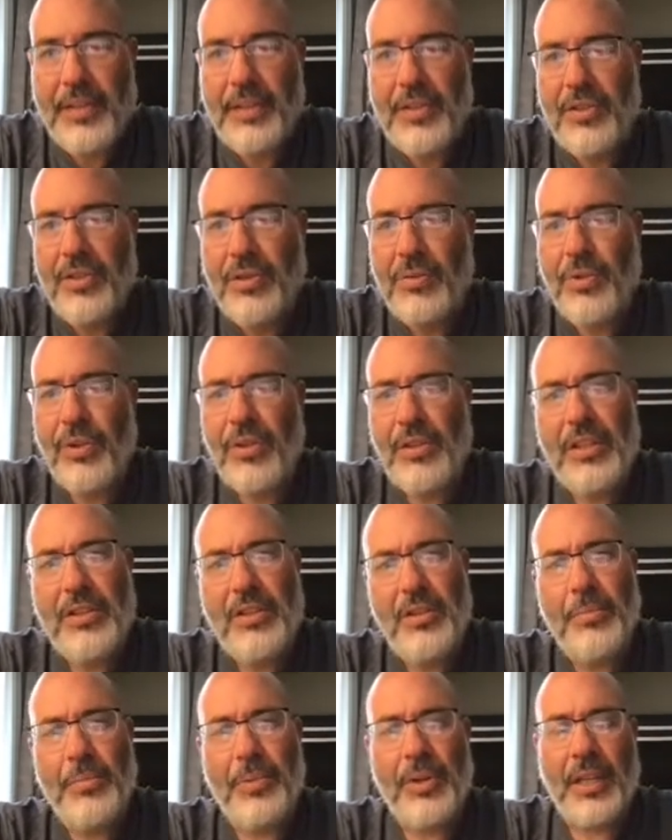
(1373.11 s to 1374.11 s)
So really
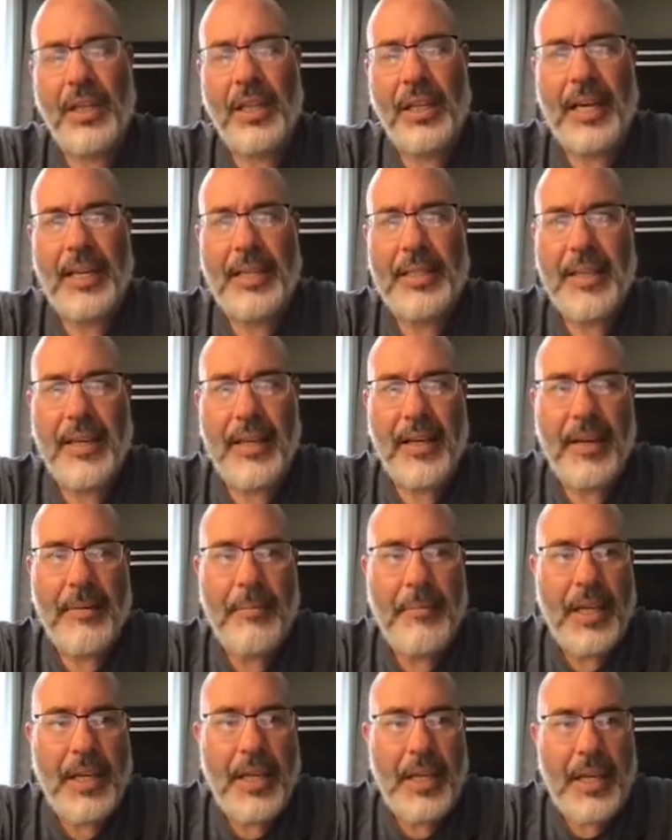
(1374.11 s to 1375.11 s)
do put a lot of time